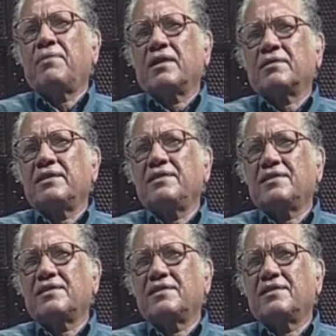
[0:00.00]

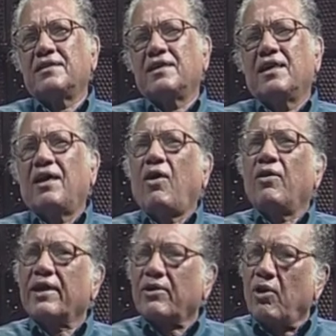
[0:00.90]
merchants
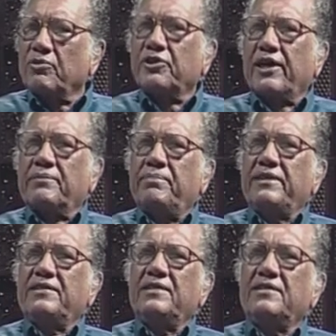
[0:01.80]
on a contract
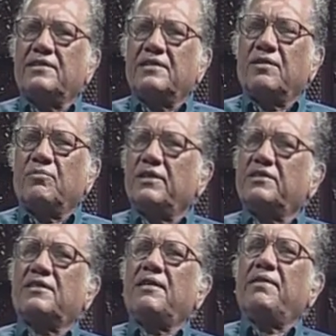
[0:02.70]
basis with
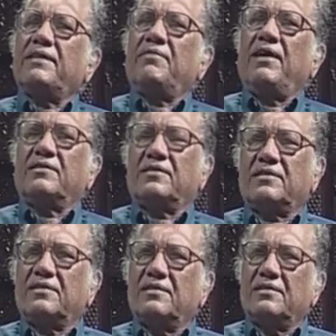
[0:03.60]
some
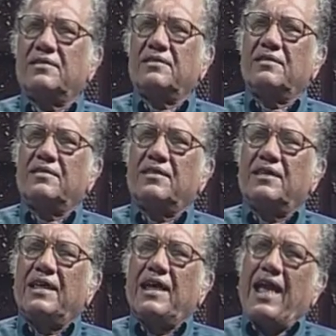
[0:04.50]
advance.
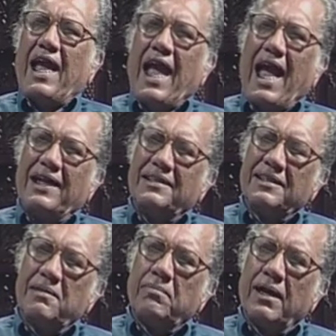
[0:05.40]
And
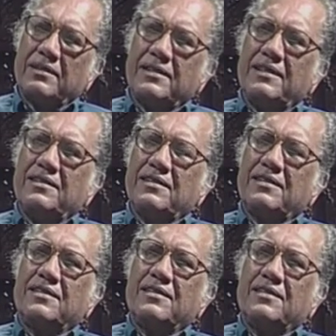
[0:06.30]
the
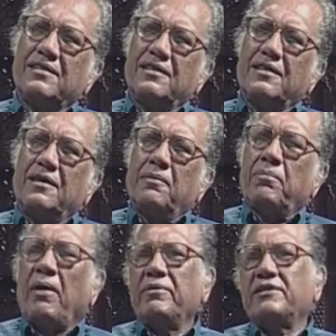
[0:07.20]
merchants
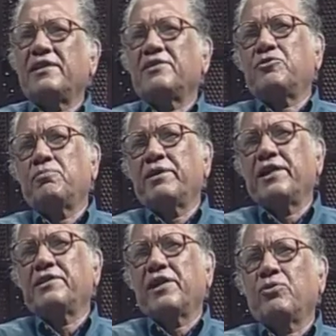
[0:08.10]
promising to
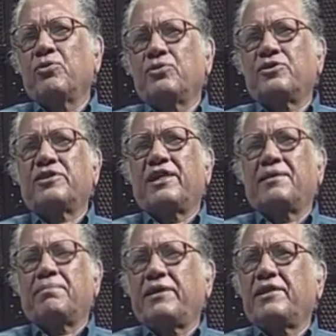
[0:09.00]
bring the goods at
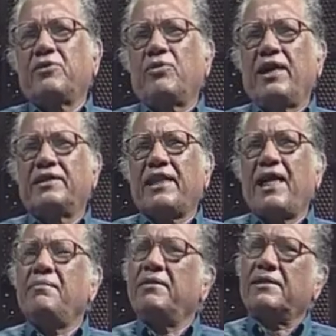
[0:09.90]
a particular
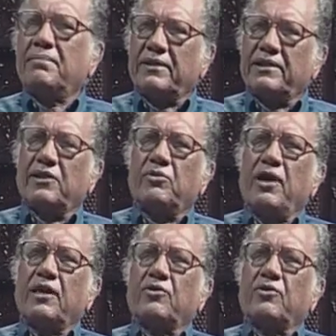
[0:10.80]
time, at a particular